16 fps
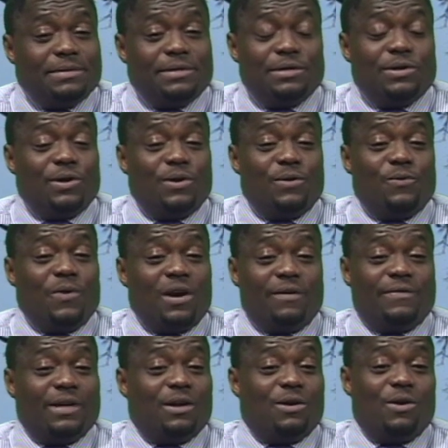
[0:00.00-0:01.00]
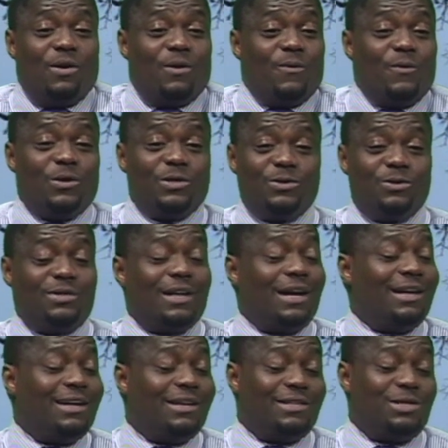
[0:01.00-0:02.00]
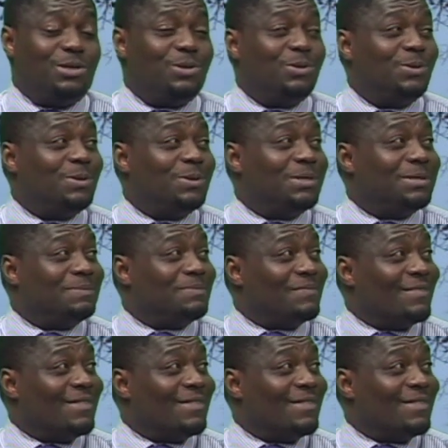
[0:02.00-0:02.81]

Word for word: you know, one of the goal was to tie their shoes,